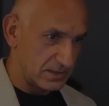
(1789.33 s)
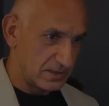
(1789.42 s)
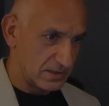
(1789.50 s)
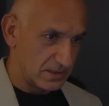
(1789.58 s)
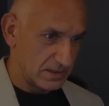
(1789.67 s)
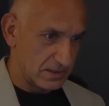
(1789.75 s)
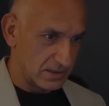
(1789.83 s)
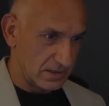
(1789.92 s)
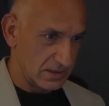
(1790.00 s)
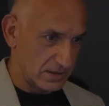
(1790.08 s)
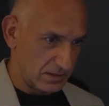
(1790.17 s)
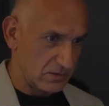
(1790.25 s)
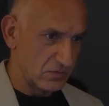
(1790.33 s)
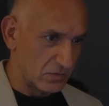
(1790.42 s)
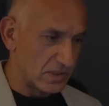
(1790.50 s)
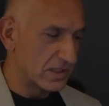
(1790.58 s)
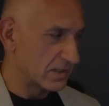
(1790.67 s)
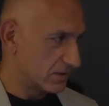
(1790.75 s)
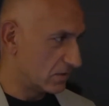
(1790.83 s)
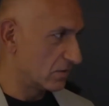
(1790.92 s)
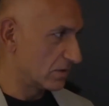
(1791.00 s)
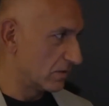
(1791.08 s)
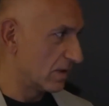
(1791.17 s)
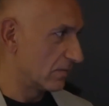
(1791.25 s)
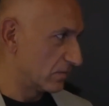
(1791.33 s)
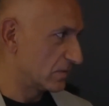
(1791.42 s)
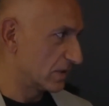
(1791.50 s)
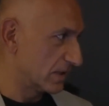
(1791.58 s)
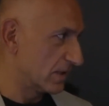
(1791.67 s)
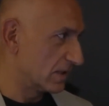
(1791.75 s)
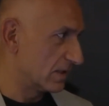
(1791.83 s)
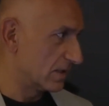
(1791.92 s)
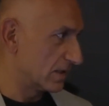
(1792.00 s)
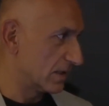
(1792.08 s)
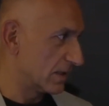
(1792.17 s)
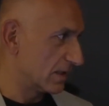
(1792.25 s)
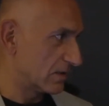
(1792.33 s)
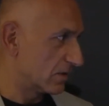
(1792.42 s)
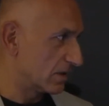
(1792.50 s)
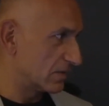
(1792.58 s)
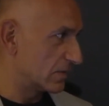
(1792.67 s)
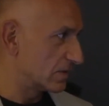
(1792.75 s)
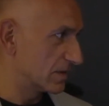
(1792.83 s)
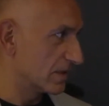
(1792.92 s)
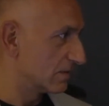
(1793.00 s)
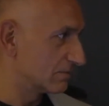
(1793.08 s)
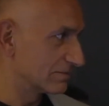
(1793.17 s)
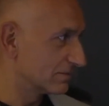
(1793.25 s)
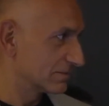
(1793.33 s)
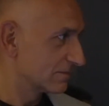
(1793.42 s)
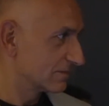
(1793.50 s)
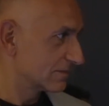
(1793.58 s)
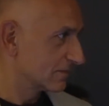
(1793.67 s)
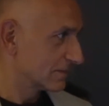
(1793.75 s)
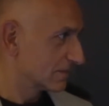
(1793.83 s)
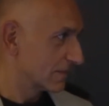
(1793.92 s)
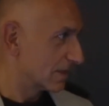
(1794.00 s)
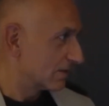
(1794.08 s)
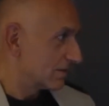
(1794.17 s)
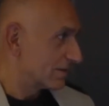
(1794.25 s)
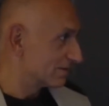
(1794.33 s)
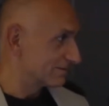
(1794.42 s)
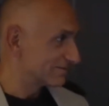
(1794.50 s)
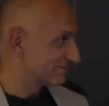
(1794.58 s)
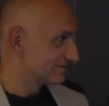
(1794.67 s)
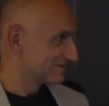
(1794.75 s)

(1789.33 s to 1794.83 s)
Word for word: sorry YouTube, don't poke the bear. And uh, yeah, make sure to share this uh, with your friends on your